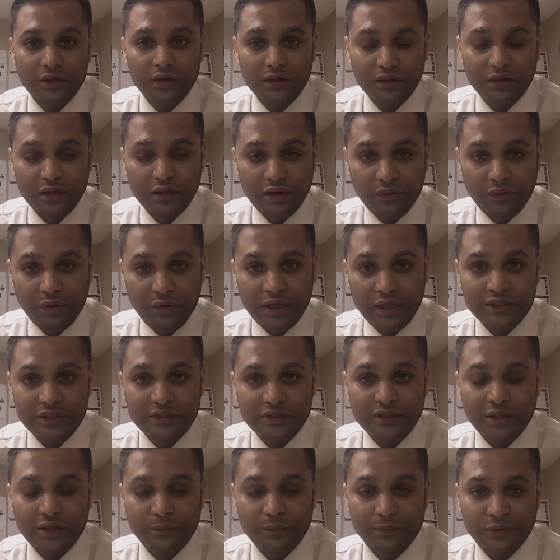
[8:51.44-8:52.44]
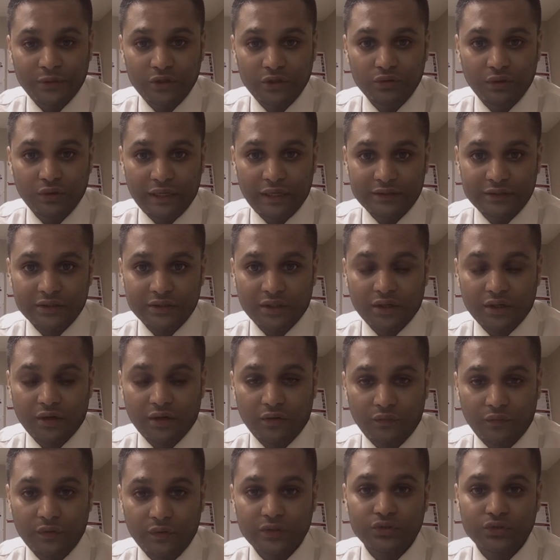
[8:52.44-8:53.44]
arrange the PU letter,
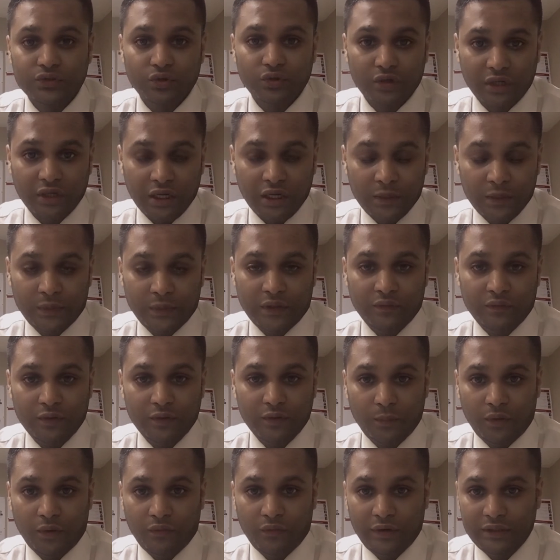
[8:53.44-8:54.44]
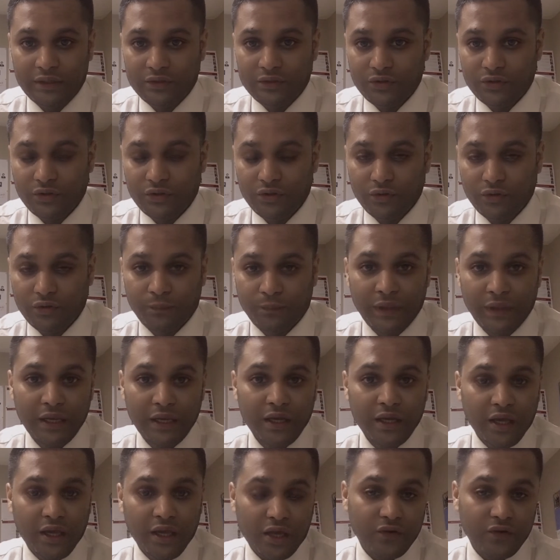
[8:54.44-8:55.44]
which your company will provide to you.
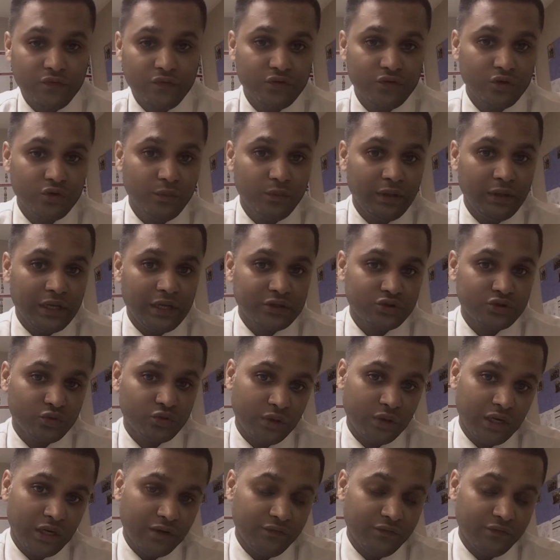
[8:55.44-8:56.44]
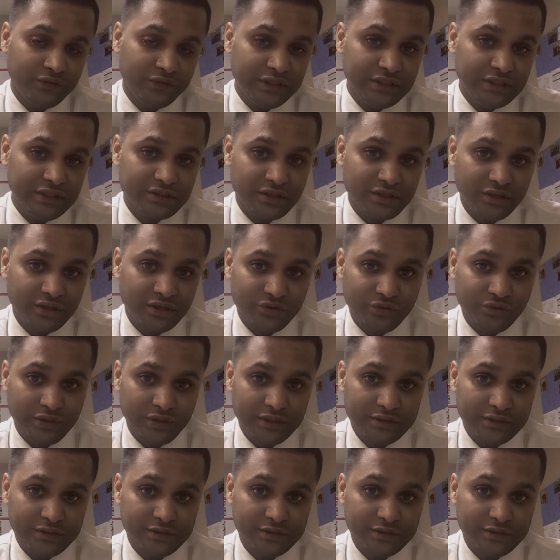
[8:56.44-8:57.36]
If you belong to one of these countries,